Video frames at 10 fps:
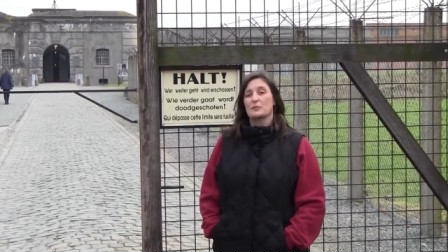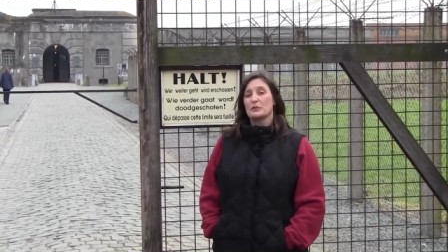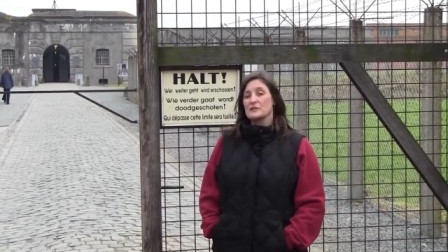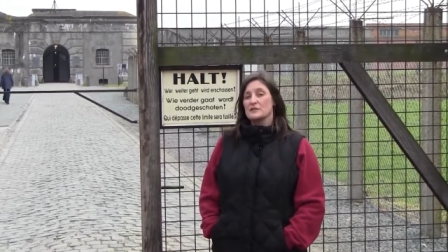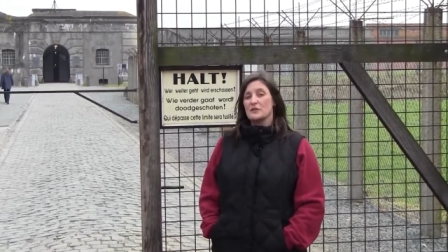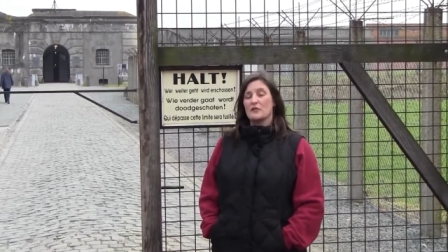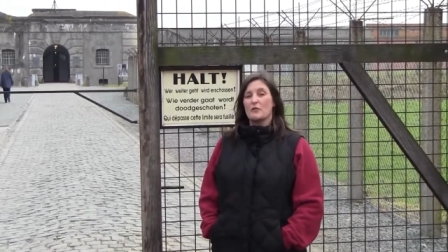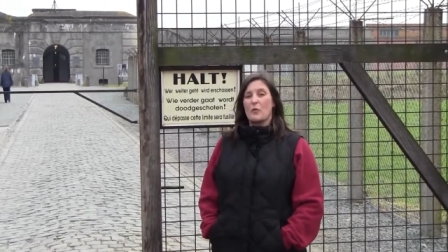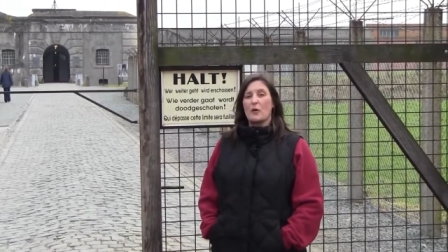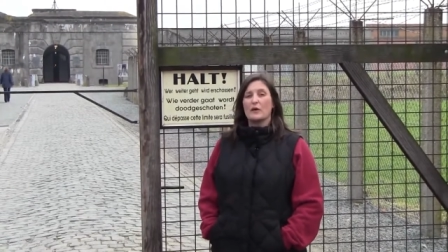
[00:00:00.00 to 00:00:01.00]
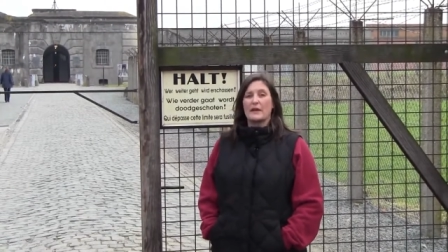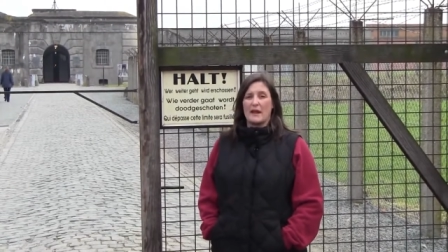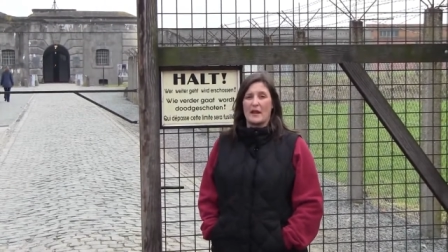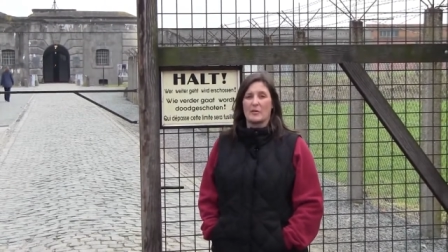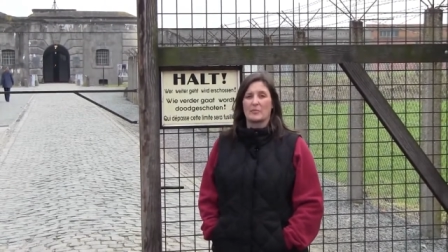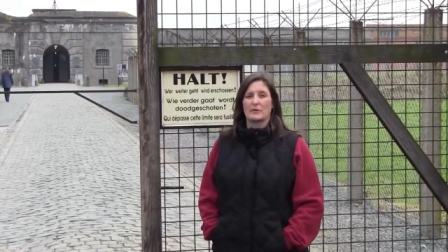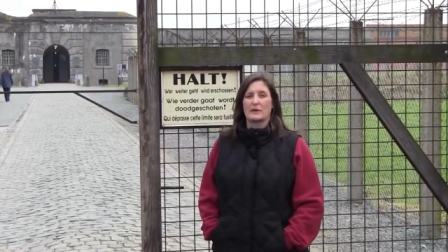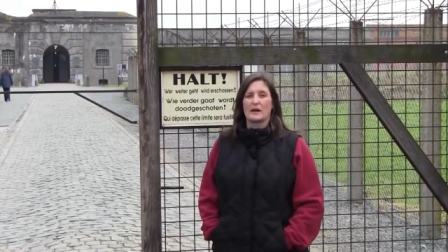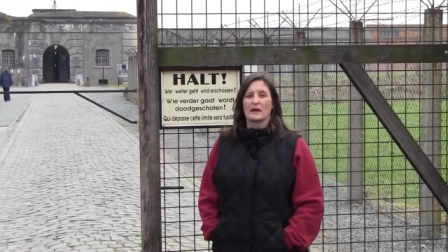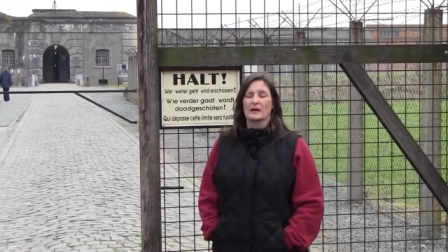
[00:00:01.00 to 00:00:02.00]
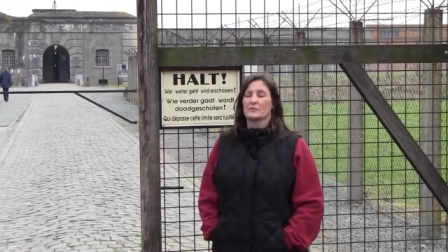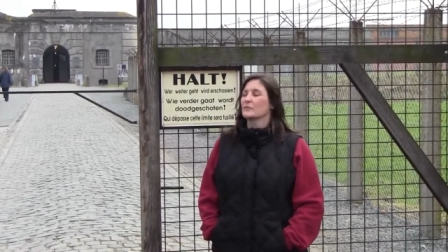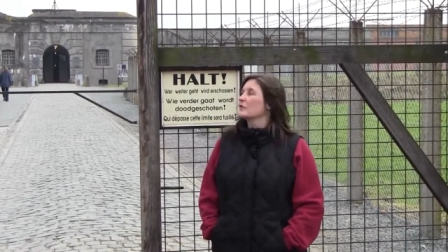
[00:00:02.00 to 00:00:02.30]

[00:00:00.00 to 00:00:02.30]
prisoner of war camp, or